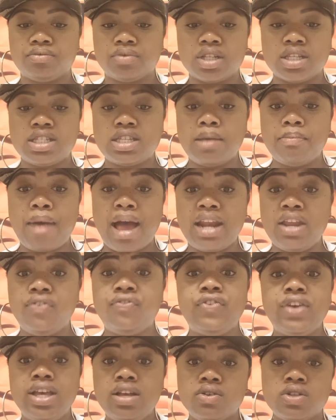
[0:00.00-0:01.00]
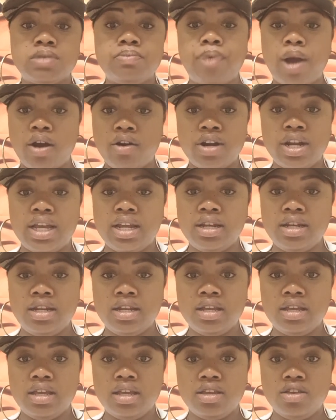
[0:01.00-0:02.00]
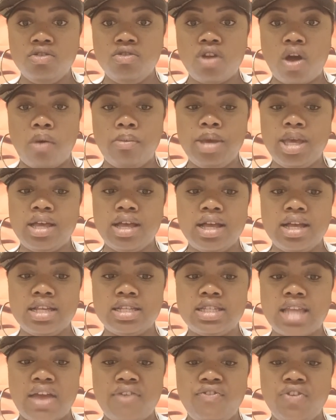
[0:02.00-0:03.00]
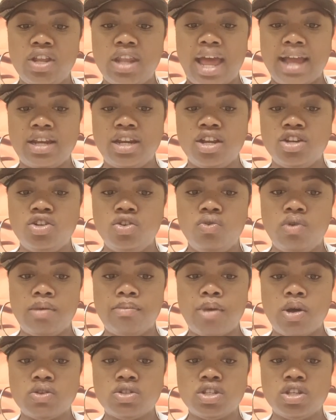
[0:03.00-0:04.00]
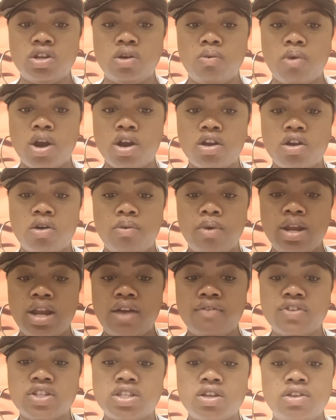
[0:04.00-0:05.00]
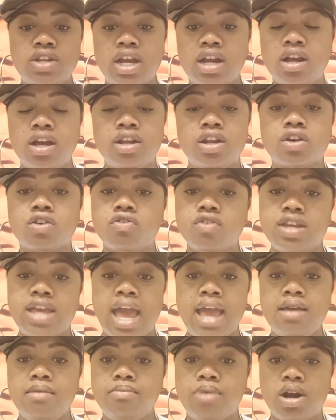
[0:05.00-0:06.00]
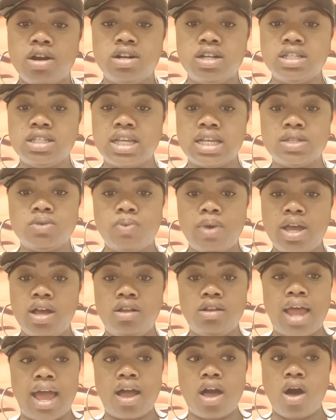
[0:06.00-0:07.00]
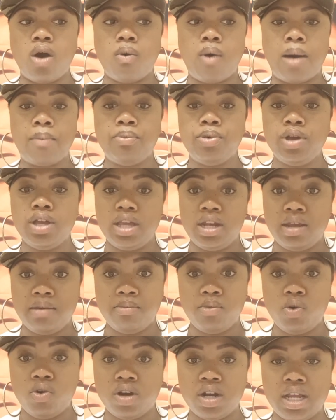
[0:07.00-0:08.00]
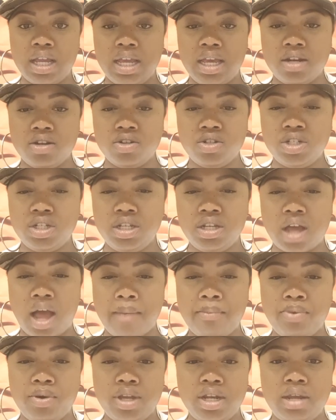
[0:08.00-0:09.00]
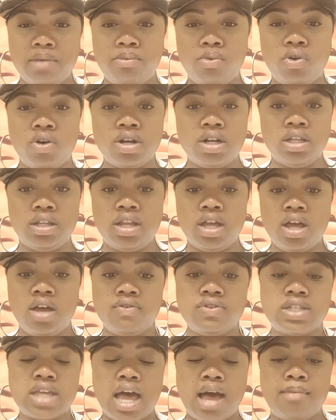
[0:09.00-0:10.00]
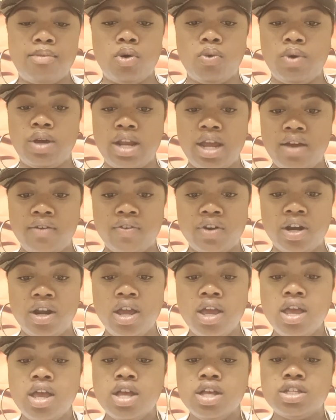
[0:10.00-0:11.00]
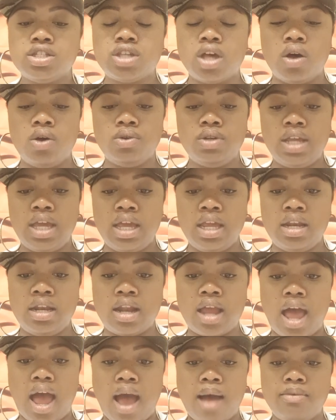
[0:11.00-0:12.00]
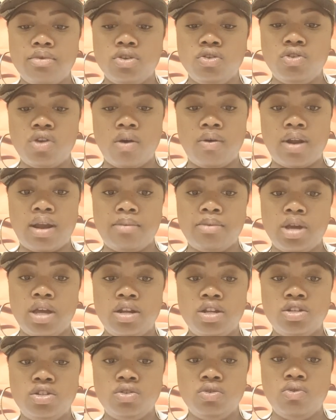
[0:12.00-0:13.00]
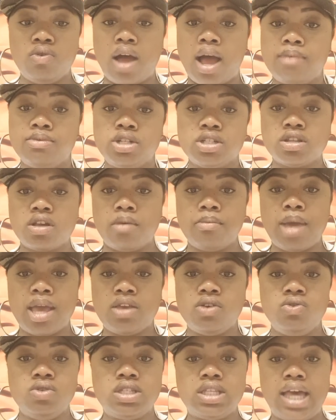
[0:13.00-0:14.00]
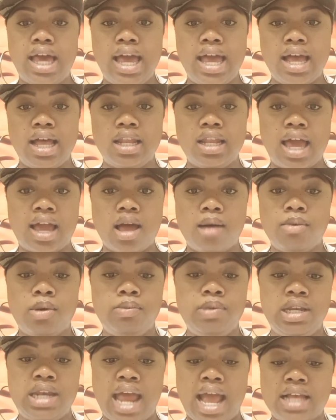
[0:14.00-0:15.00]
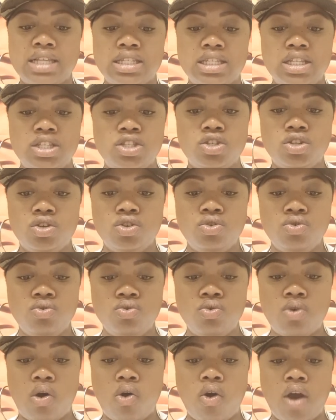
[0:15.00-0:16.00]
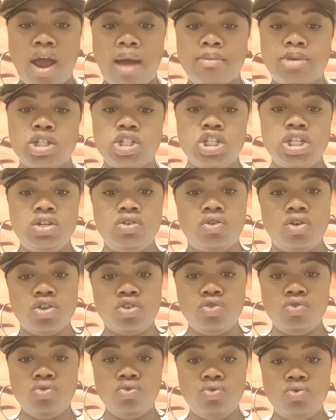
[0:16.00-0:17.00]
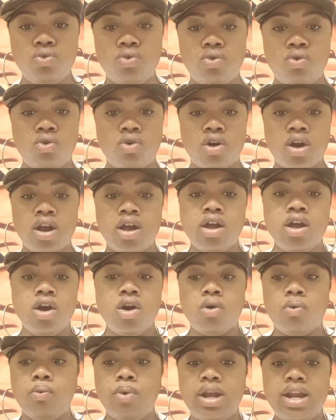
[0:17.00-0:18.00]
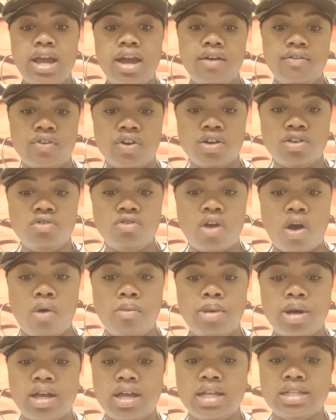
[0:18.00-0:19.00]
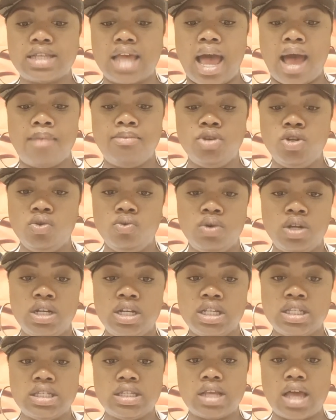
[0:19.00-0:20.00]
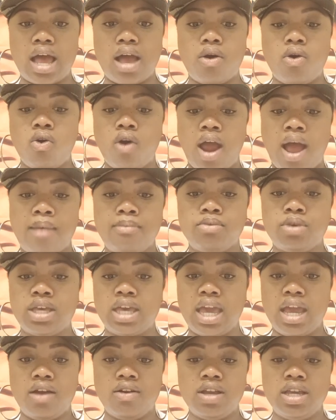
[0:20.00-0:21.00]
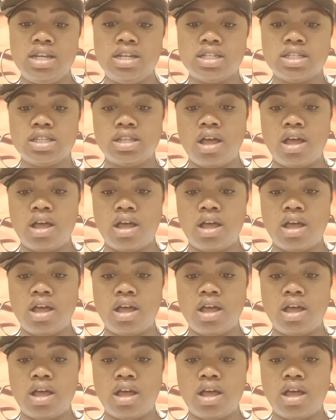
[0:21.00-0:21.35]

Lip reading: somebody feels burdened, you know, because they feel like they're doing most of the work or whatever. So they're going to create burdens as well. Like, oh, I'm putting in more of the energy. I'm putting in more of the love, time, or whatever. So then, you know what I'm going to do? I'm just going to make you sad. Like, I'm going to be nasty to you, or I'm going to cheat on you, or whatever, you know, because I'm doing this, or I'm carrying this